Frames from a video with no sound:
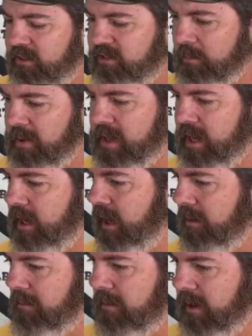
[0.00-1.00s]
to some of the
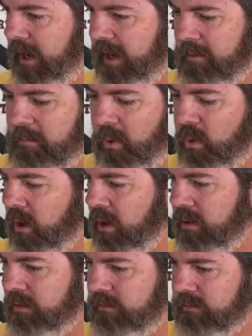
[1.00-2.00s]

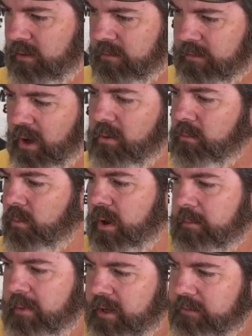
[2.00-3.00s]
more, oh,
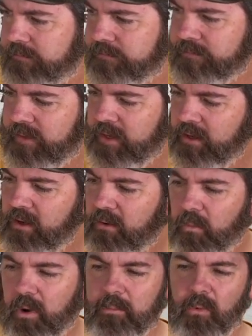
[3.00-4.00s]
wait a minute,
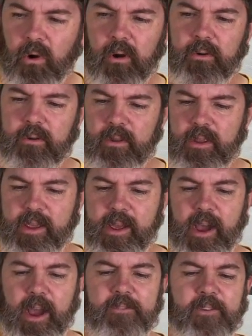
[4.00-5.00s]
one more.
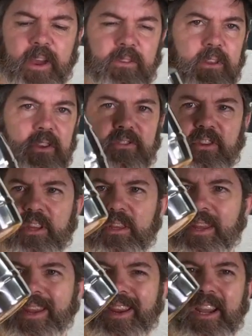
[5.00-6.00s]
I found this in
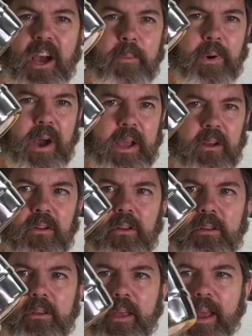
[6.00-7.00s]
the cup aisle
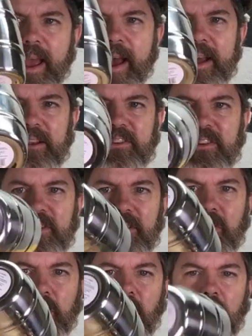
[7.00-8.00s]
at
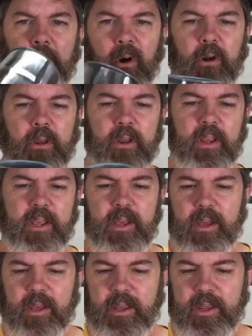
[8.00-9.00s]
Walmart.
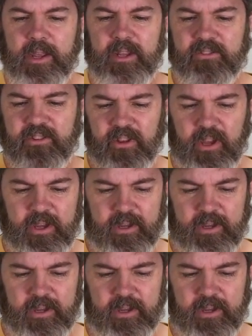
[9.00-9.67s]
It's